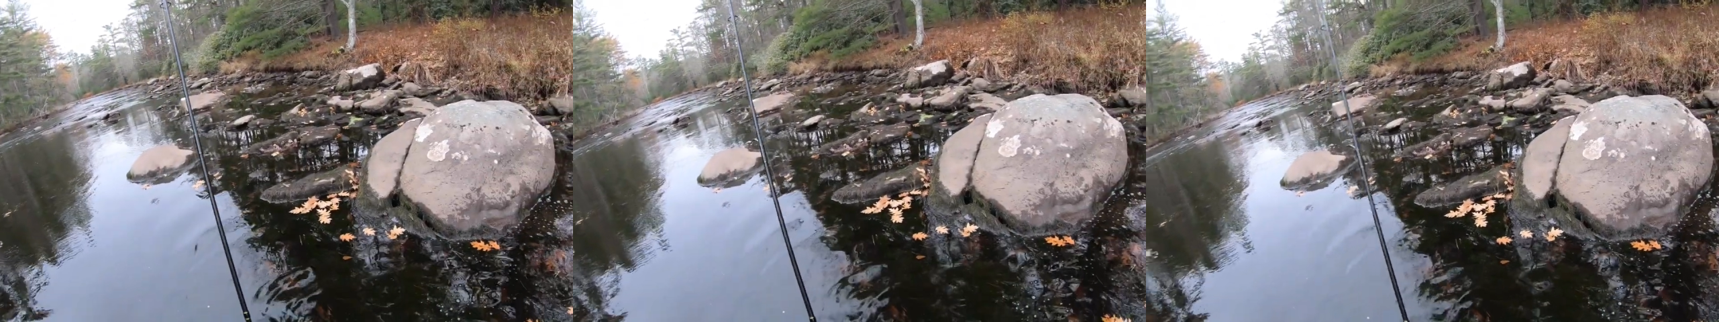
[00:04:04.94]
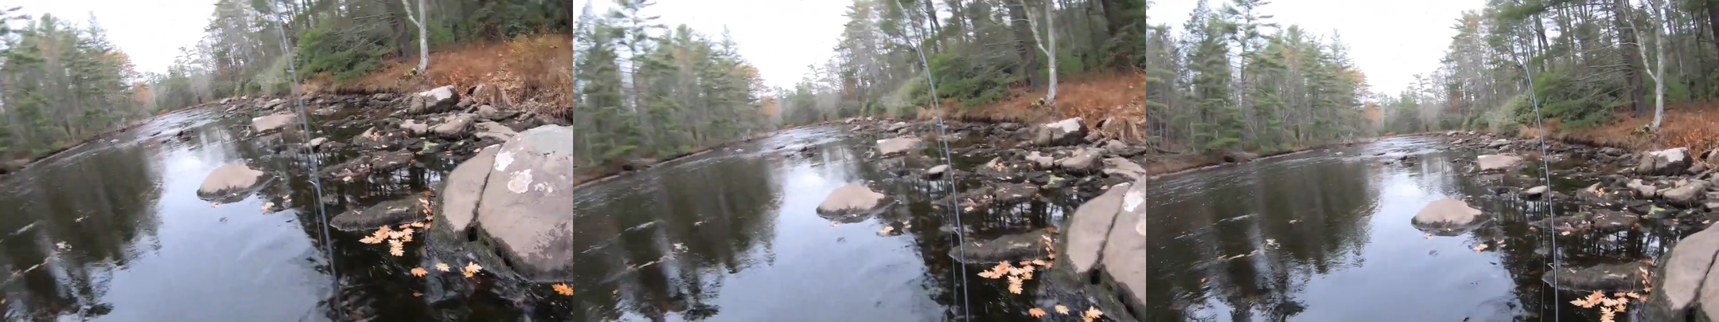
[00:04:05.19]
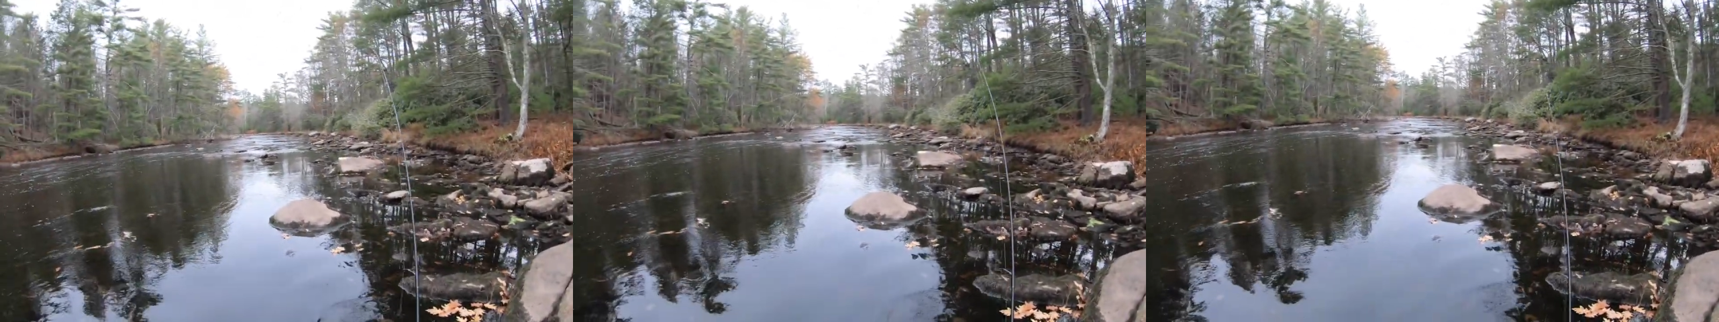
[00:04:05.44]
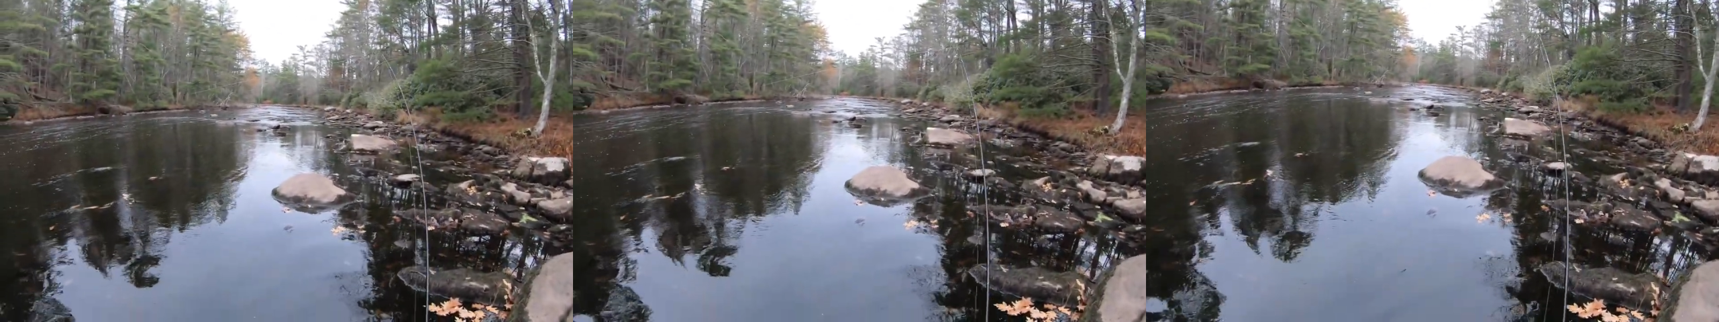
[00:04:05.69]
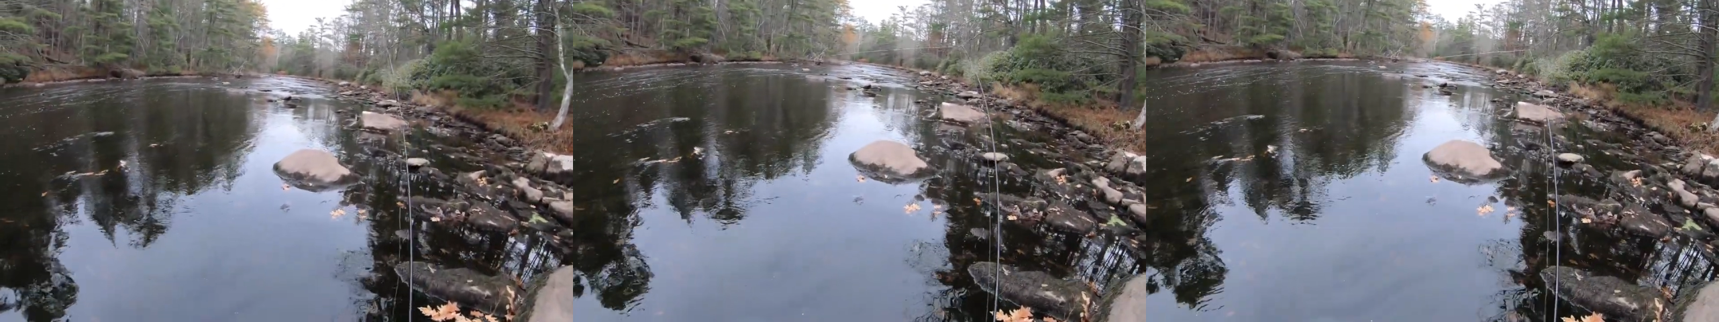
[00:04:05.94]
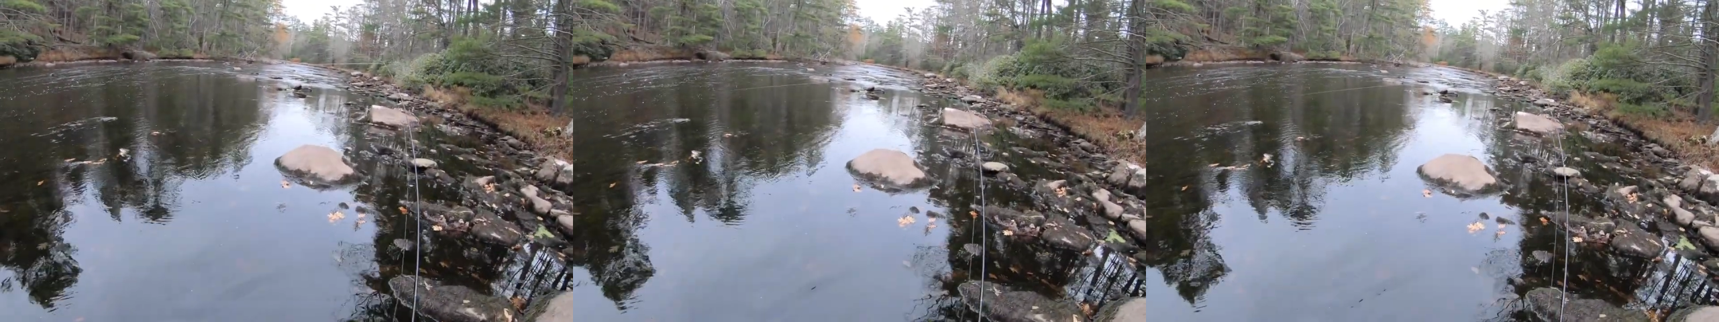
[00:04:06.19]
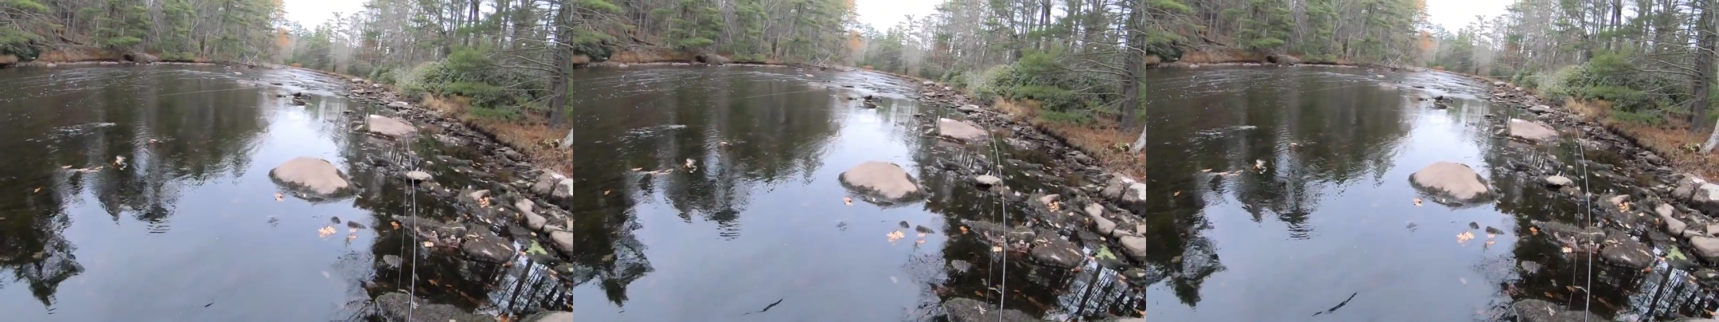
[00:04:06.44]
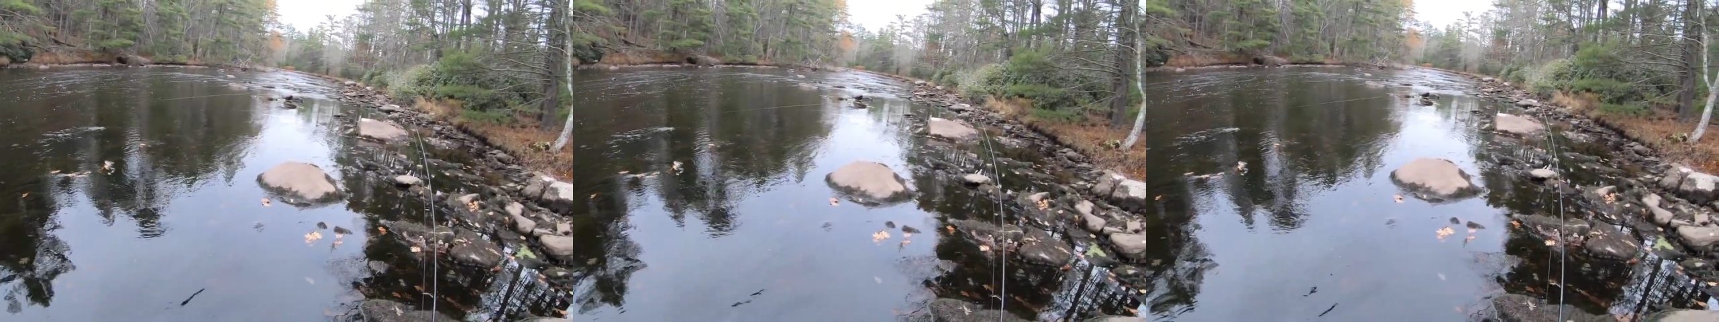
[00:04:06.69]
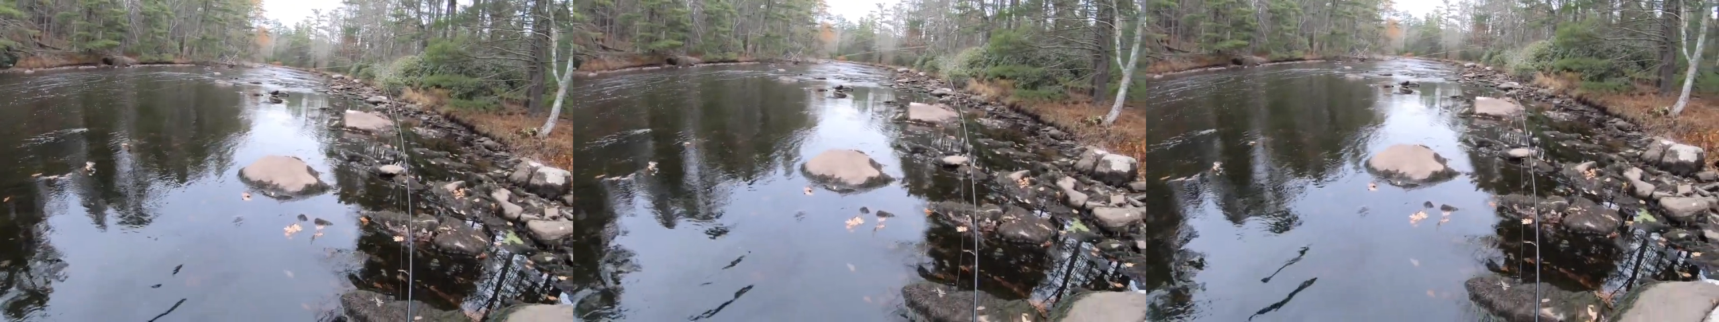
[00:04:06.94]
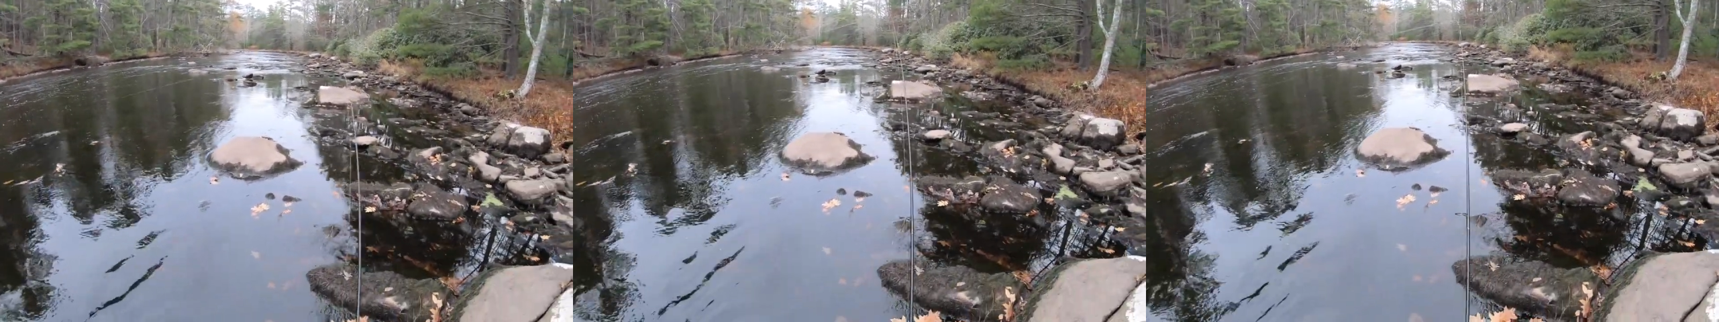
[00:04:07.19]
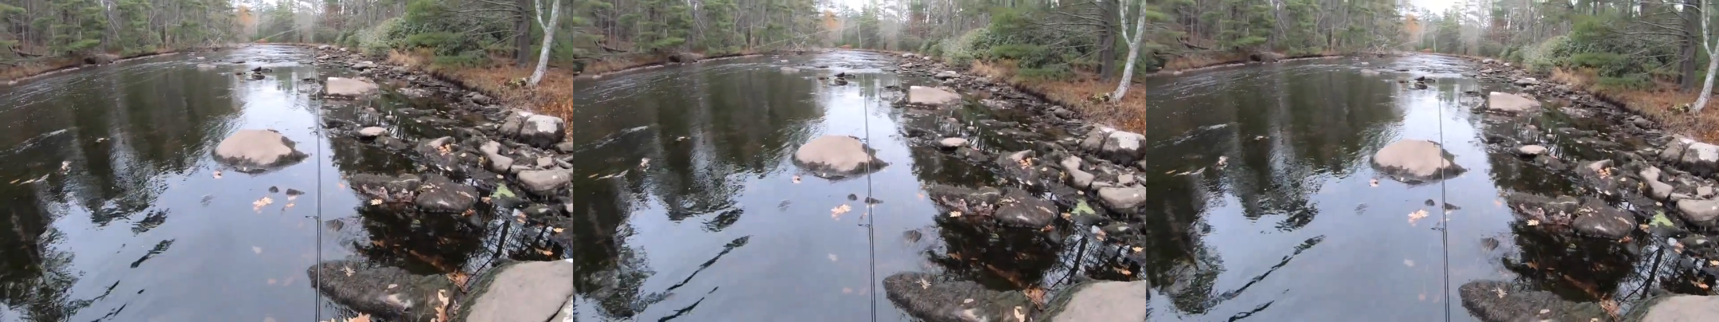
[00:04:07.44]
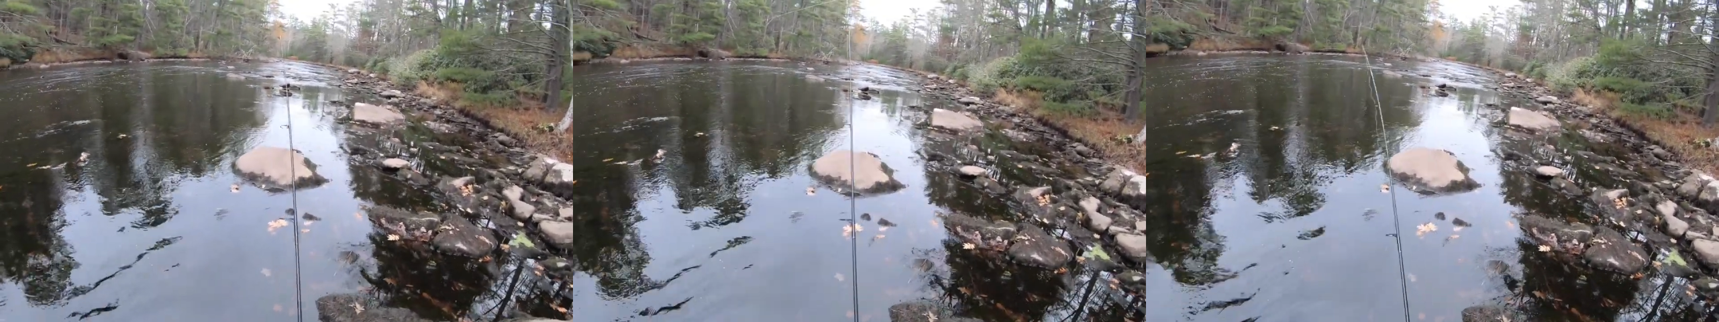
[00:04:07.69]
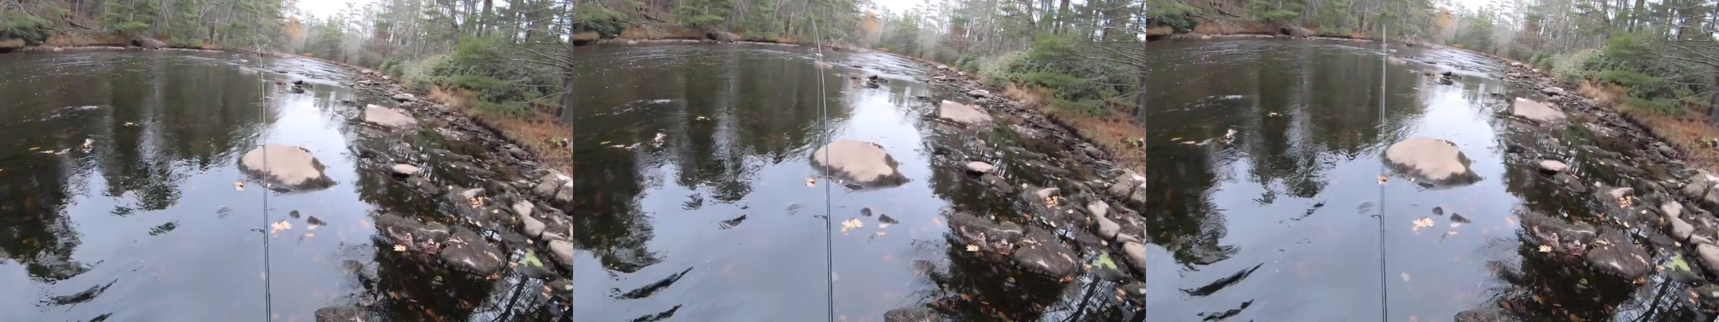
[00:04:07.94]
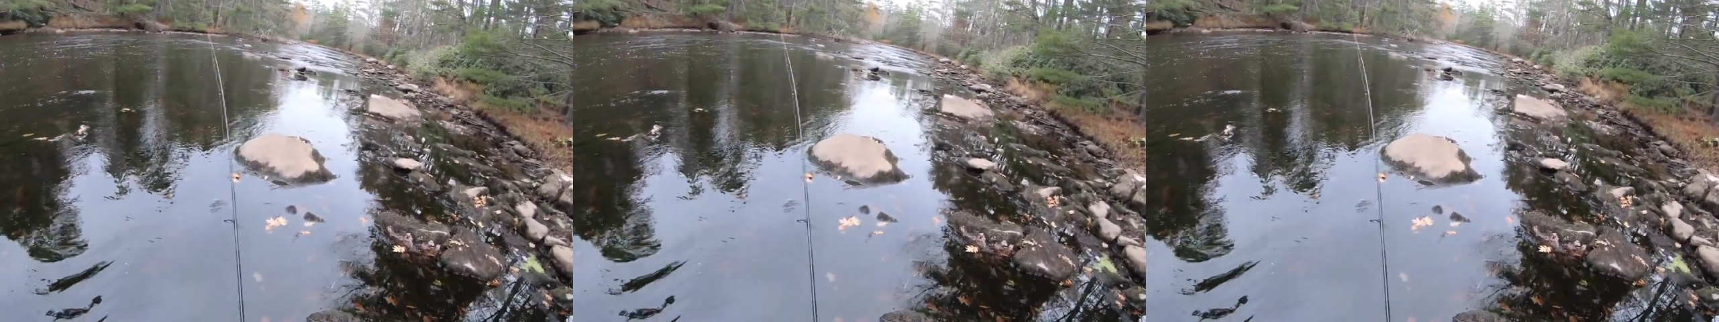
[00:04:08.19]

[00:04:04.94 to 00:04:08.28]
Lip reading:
[unreadable: no face in view]